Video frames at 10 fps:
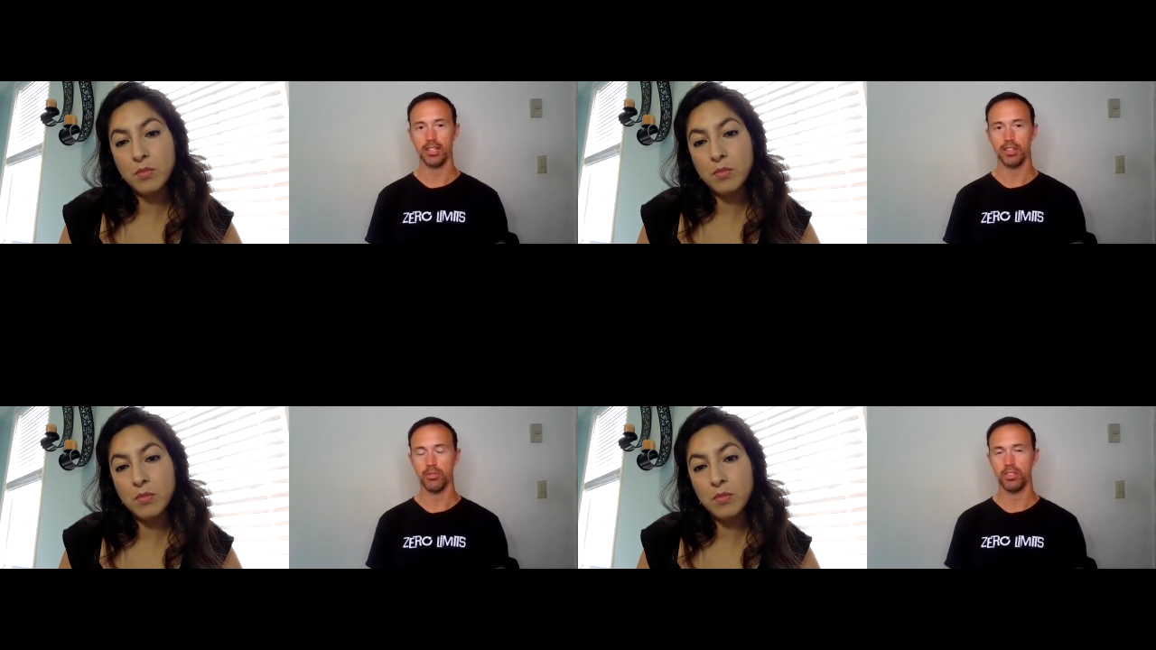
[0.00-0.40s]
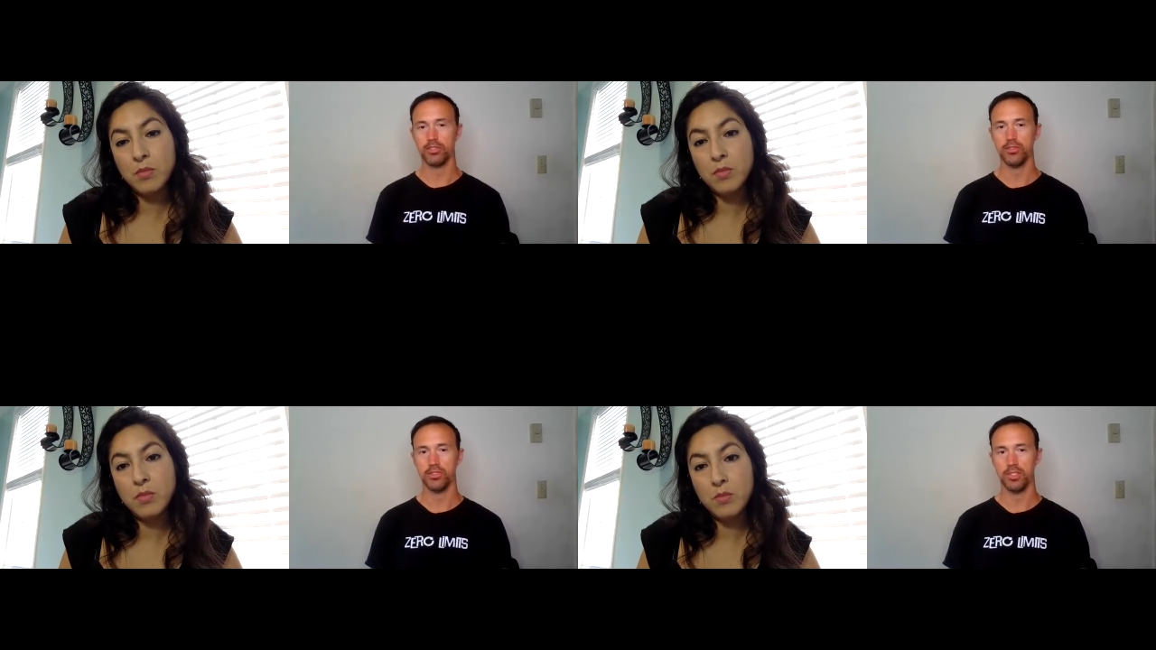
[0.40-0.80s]
Speaker 1: the ones
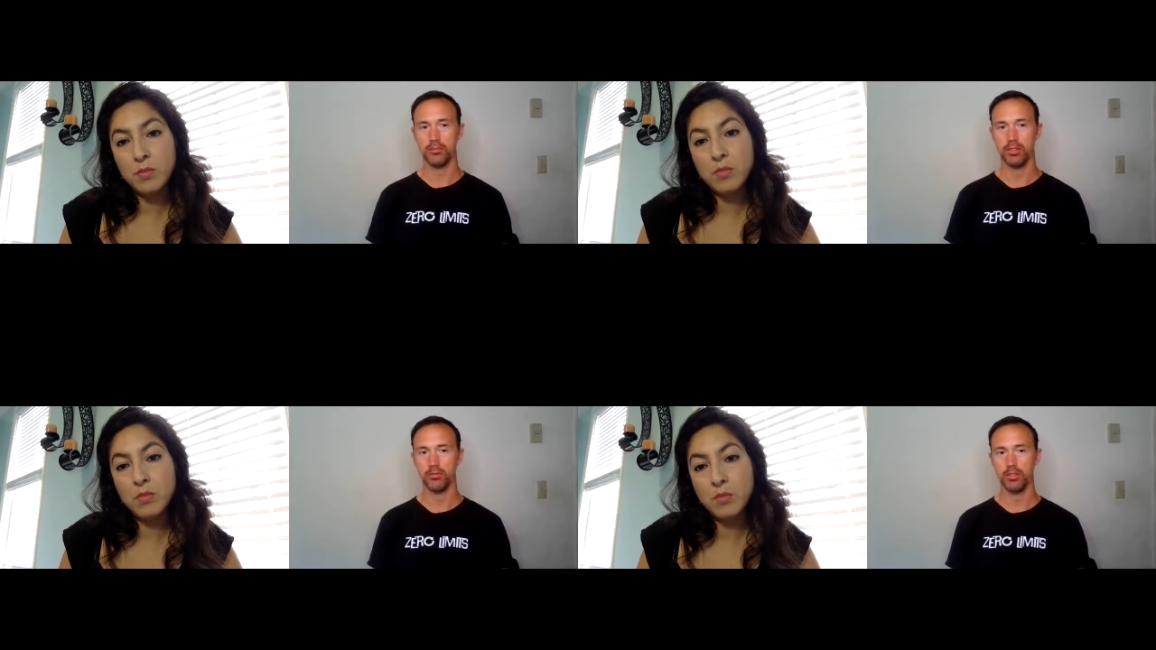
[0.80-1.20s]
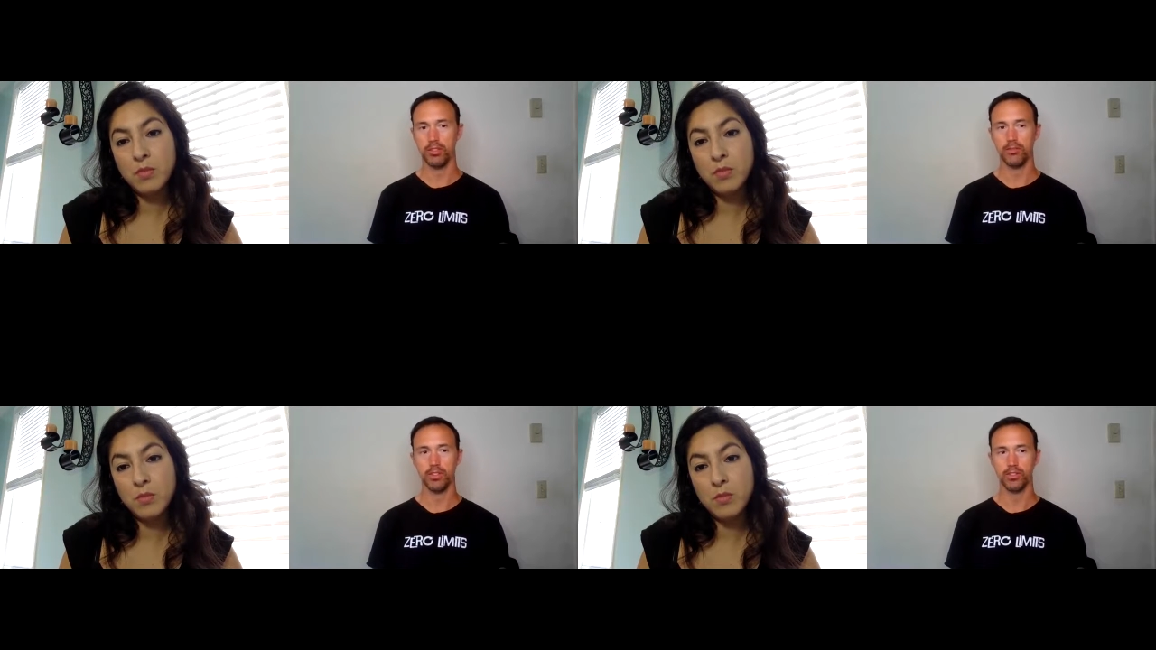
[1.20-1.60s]
you've seen be really
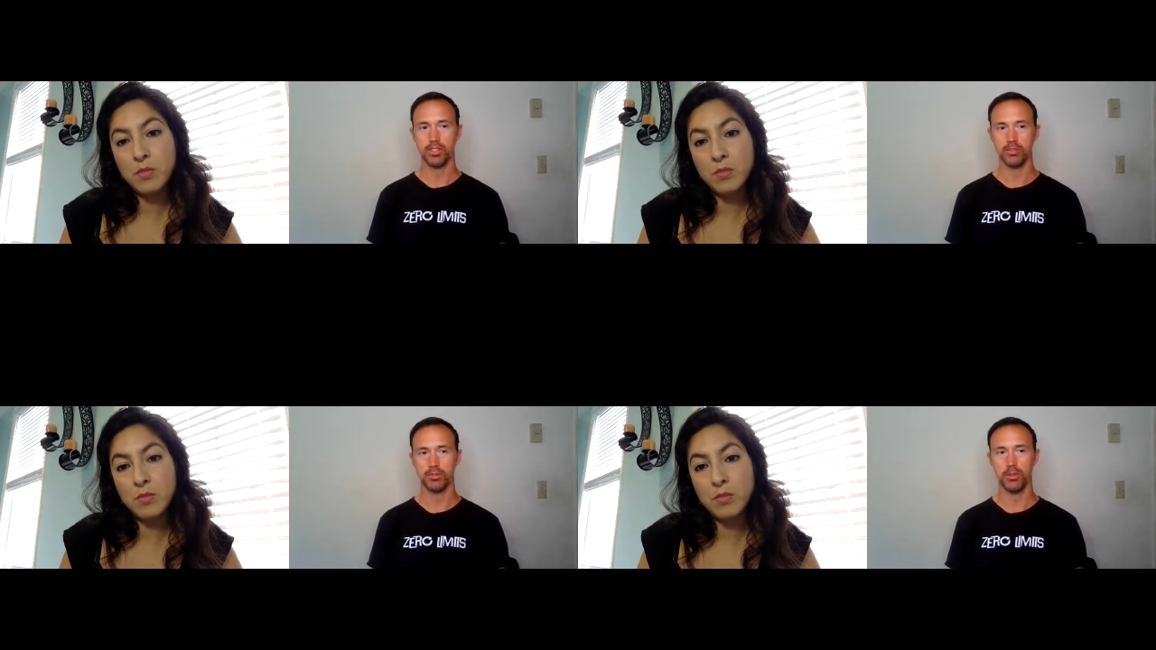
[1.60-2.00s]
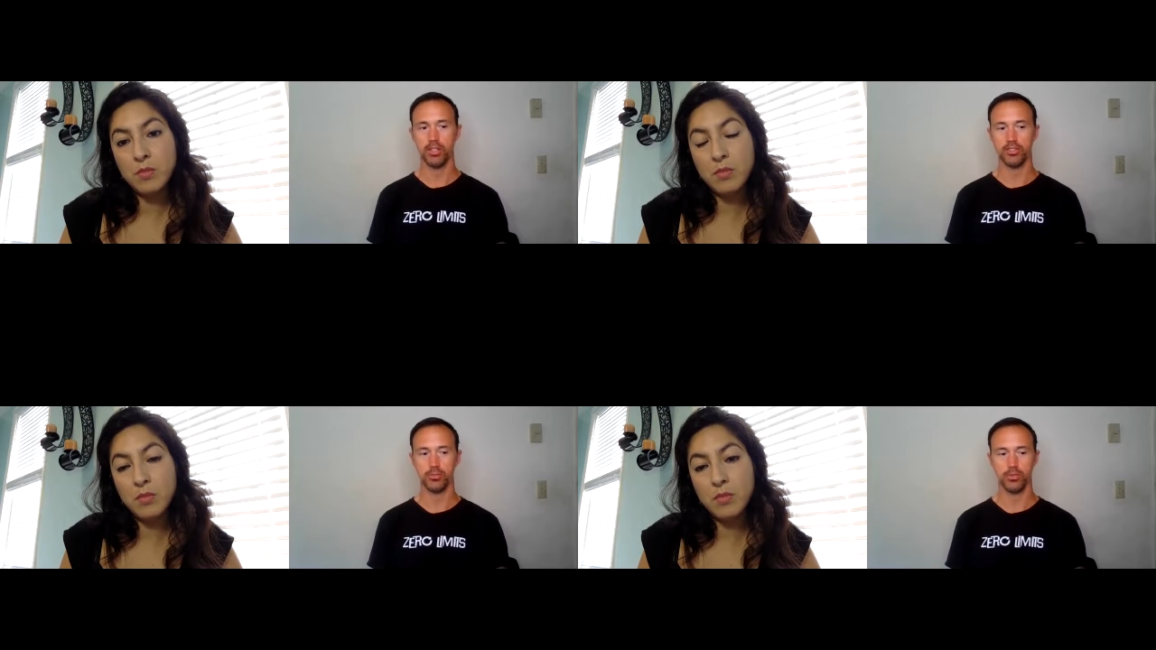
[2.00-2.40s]
fiscally
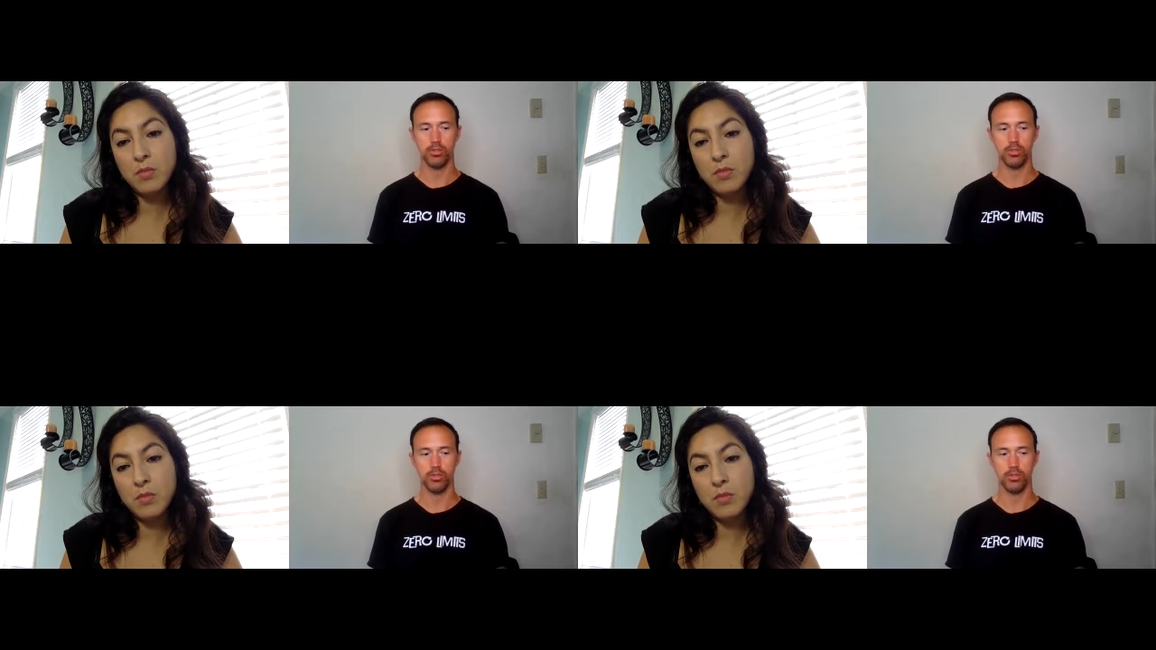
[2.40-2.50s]
responsible,